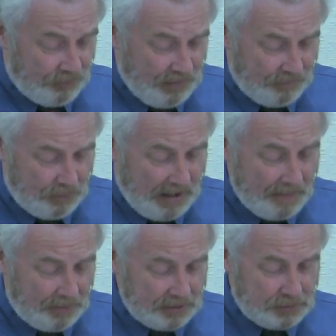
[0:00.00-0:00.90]
you have your
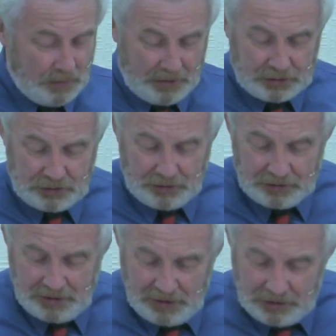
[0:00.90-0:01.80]
Bibles, we want to
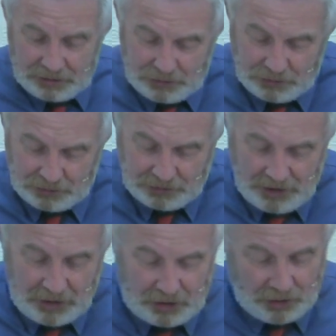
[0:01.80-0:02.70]
turn to
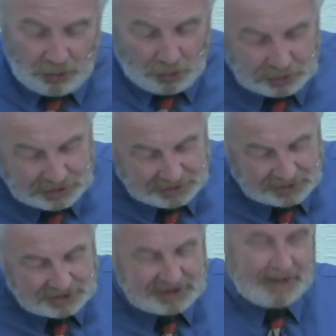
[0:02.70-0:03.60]

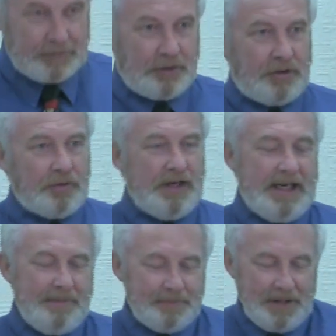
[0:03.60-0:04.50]
Colossians chapter
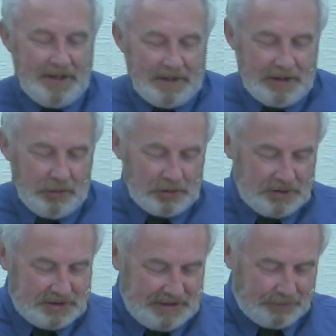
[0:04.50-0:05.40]
3.
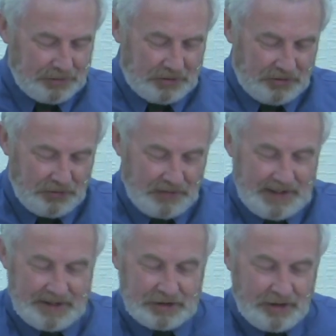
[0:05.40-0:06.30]
Colossians chapter
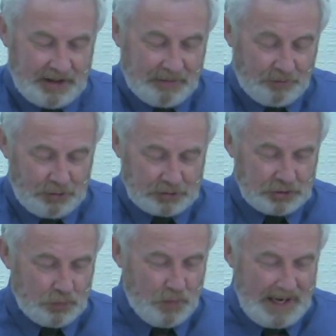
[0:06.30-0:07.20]
3, starting at verse
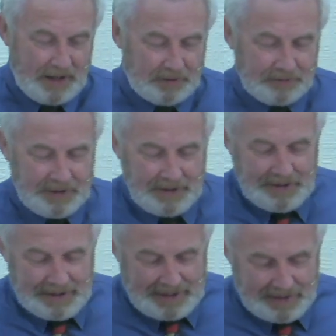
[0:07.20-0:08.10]
12.
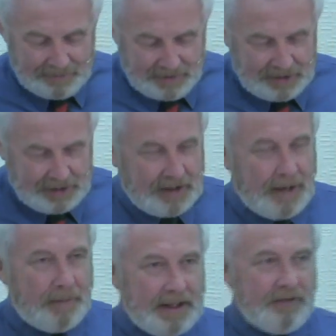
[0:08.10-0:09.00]
I
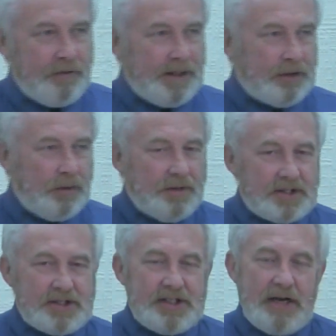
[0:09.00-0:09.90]
believe you've been doing the
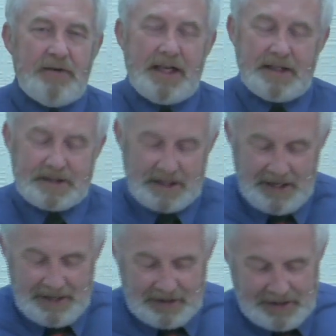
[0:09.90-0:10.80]
series
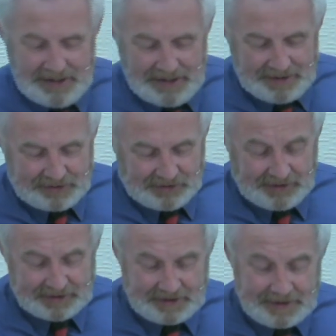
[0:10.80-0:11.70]

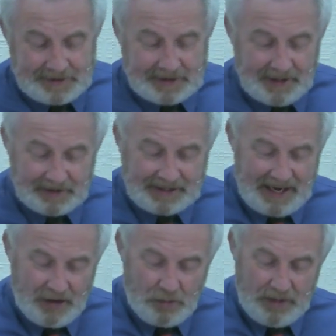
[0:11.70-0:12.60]
entitled
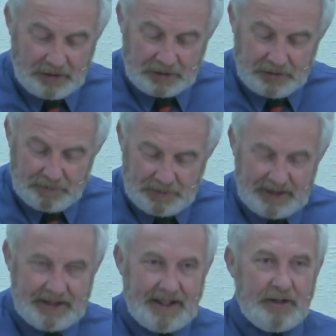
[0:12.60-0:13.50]
How We Are
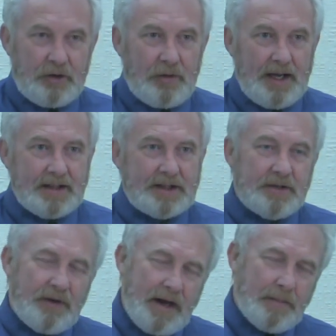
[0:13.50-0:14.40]
Complete in Christ. It's
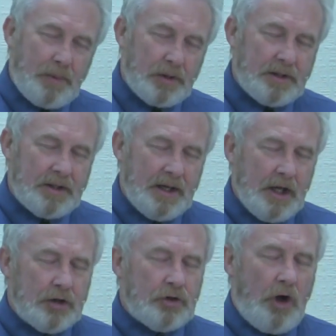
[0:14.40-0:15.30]
a very important
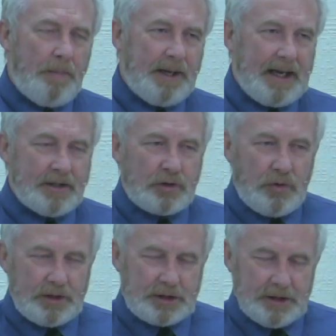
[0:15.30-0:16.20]
topic as
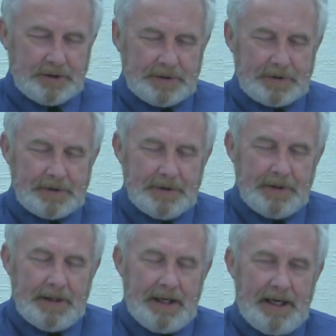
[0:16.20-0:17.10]
Christians
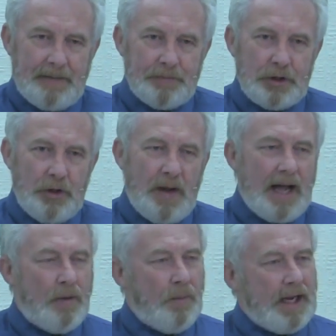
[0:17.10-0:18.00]
to know
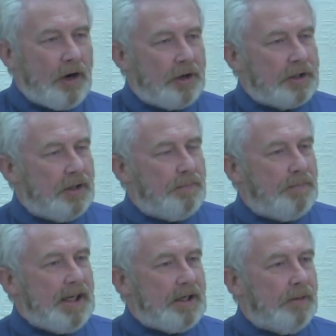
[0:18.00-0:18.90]
how we are to
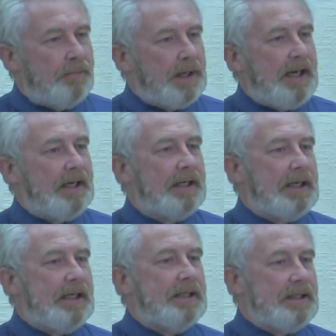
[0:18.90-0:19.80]
be complete and
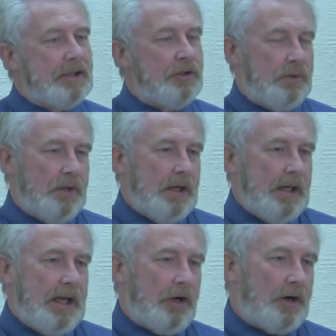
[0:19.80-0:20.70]
continue
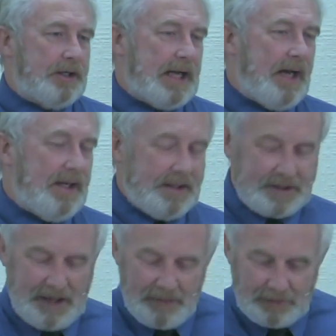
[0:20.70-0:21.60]
in our daily
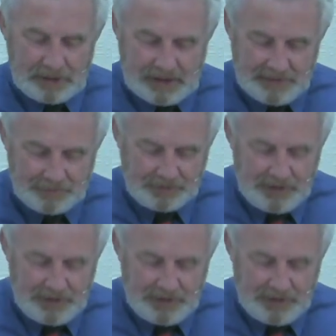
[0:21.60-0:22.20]
discipleship.